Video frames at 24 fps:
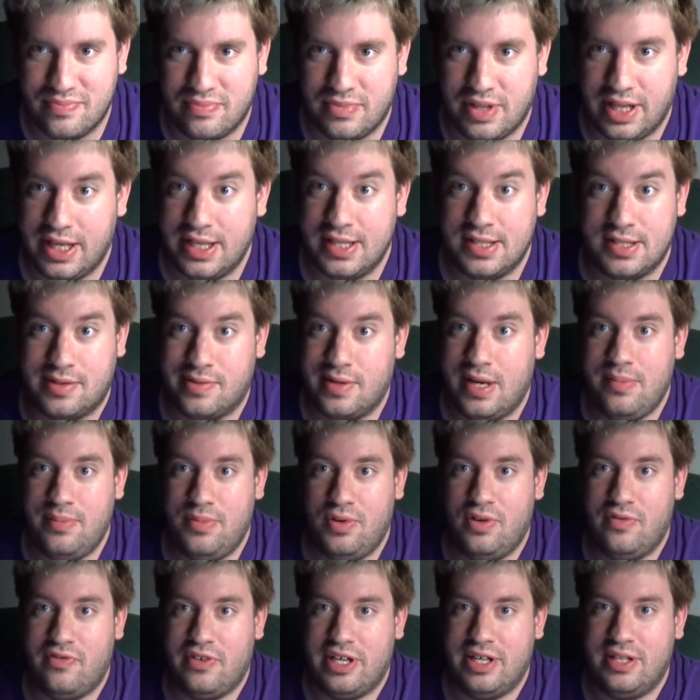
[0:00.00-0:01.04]
Like, it's a great
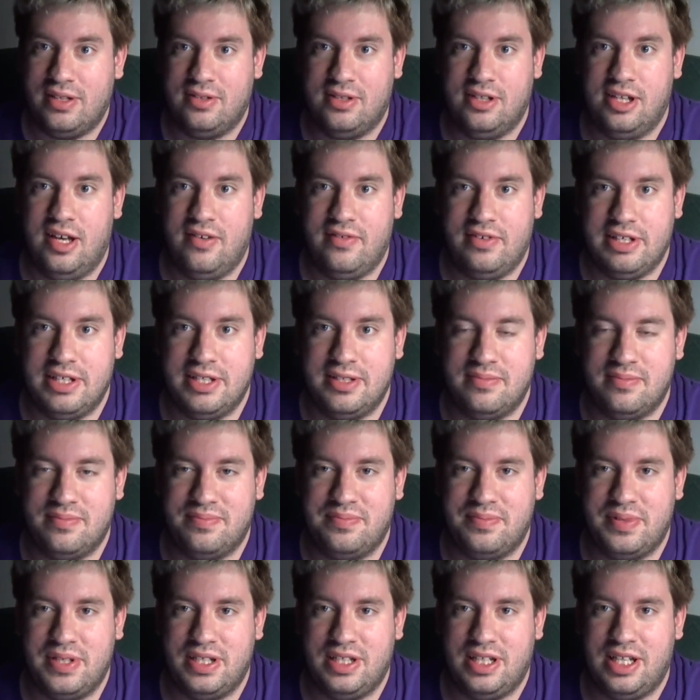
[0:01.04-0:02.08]
movie. Love it.
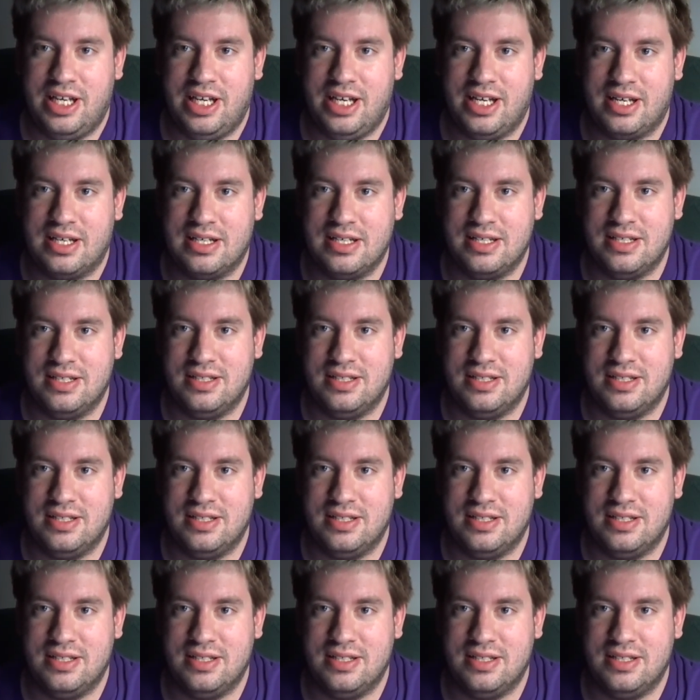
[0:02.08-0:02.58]
But, like,